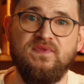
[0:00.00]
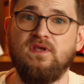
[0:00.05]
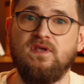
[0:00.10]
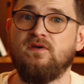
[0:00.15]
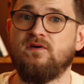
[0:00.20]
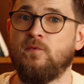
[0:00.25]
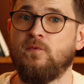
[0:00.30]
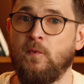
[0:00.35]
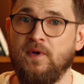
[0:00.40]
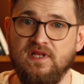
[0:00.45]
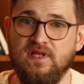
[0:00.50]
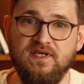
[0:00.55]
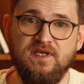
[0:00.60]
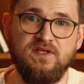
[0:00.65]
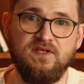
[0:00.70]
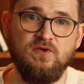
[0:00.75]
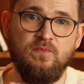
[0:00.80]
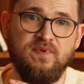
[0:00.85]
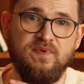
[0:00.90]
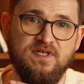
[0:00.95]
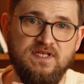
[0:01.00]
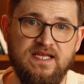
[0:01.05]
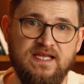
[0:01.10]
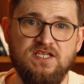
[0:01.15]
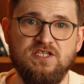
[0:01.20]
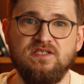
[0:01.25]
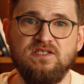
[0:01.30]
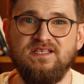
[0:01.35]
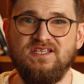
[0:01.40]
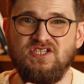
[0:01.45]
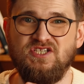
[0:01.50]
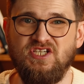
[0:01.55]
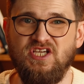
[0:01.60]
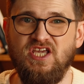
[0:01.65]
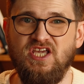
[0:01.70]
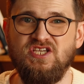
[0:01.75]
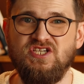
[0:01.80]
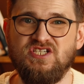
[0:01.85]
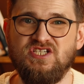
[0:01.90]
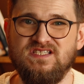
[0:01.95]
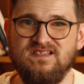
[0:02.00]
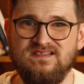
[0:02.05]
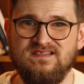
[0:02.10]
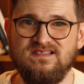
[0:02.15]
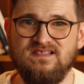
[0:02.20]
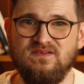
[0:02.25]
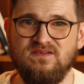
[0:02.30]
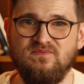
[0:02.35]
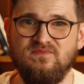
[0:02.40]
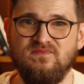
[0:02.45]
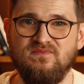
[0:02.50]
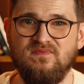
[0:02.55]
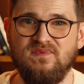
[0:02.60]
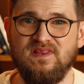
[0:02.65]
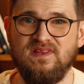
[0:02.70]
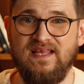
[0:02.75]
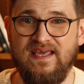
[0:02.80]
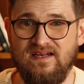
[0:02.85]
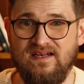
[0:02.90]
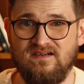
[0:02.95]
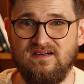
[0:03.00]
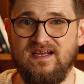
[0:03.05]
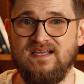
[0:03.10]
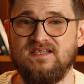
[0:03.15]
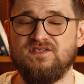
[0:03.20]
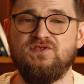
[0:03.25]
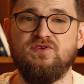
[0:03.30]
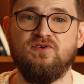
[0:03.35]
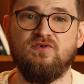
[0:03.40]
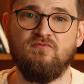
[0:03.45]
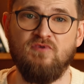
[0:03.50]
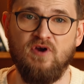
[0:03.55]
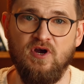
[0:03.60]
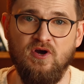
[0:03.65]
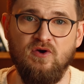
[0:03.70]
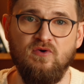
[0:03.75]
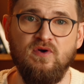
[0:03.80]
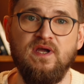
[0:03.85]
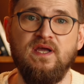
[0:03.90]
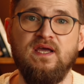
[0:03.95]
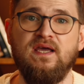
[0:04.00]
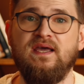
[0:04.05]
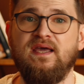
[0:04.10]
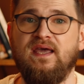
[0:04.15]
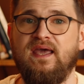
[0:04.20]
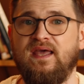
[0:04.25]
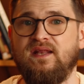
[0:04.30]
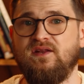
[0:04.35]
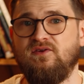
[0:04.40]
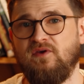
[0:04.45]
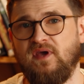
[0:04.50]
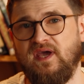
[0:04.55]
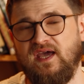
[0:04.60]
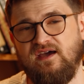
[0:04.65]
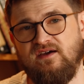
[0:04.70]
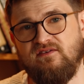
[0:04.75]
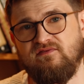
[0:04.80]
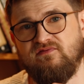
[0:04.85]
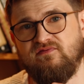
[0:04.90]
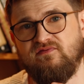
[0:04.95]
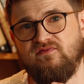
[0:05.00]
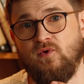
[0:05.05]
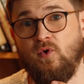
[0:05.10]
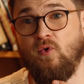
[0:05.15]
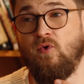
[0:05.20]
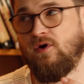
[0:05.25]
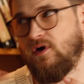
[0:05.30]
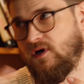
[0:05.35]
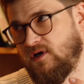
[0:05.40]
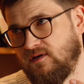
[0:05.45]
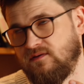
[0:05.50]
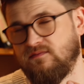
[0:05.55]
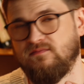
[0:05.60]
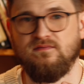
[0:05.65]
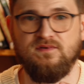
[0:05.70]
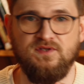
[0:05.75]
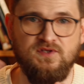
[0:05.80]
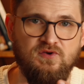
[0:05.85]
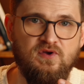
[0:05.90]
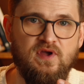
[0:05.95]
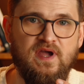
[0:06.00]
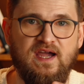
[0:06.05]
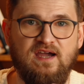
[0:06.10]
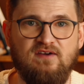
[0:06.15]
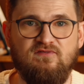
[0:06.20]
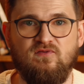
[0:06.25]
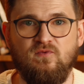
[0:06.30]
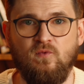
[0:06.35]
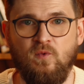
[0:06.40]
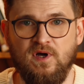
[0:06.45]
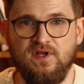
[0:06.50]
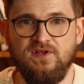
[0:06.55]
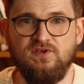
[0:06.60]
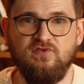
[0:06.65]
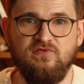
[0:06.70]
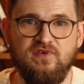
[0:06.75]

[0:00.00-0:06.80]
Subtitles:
You're willing to potentially change system later as you grow, and you have 1 to